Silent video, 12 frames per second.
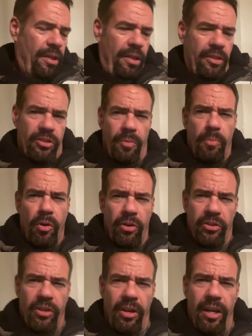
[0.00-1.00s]
some
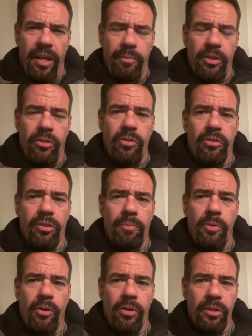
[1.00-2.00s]
more time to do some
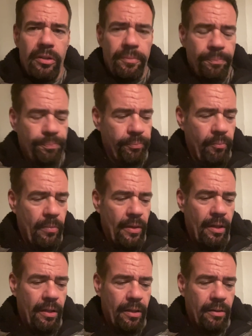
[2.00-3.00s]
more
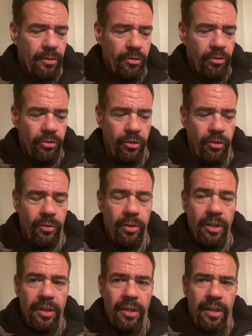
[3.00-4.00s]
so,
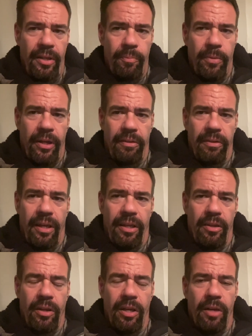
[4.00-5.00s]
but I
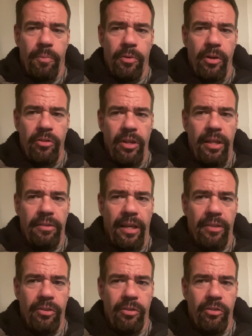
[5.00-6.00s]
appreciate
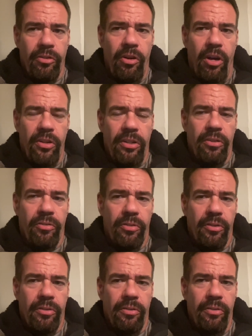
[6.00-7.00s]
that there's an audience
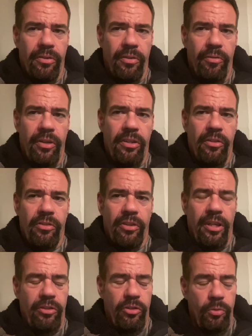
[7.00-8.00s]
for the videos
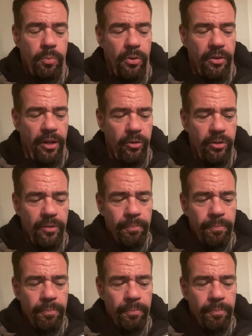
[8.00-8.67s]
I do put out.